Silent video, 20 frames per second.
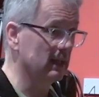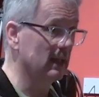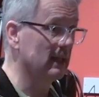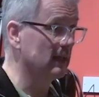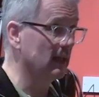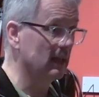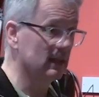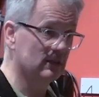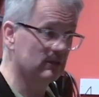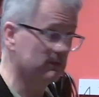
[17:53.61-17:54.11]

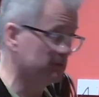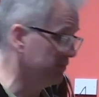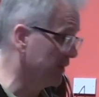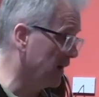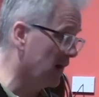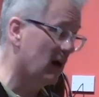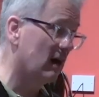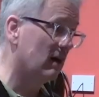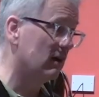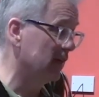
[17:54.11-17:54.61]
It's
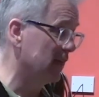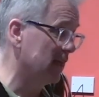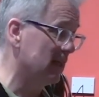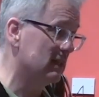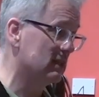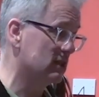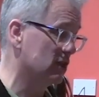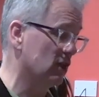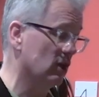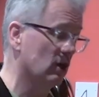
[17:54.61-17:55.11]
far
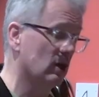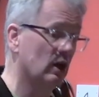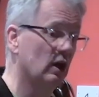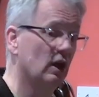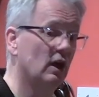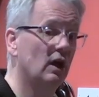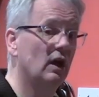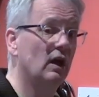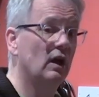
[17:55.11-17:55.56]
easier